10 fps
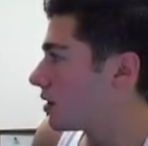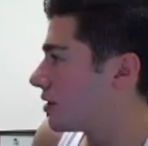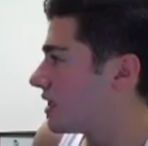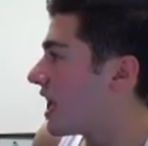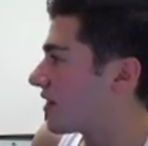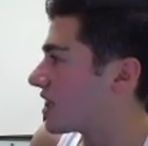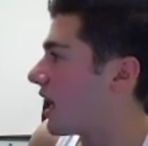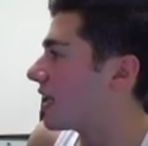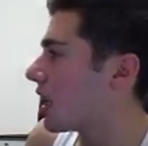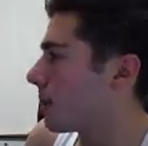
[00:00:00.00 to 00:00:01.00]
Yeah, I think
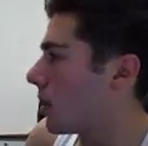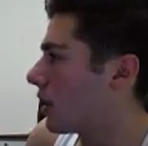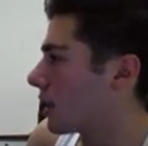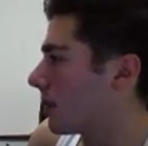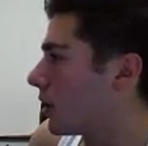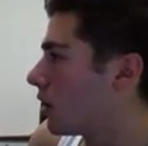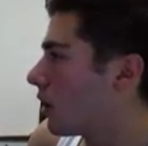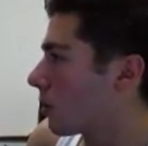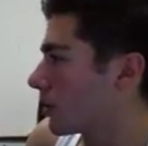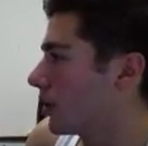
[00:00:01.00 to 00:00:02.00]
I got them all. I got them all.
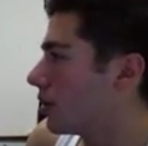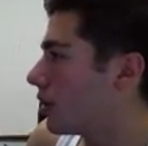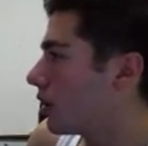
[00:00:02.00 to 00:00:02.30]
We're good.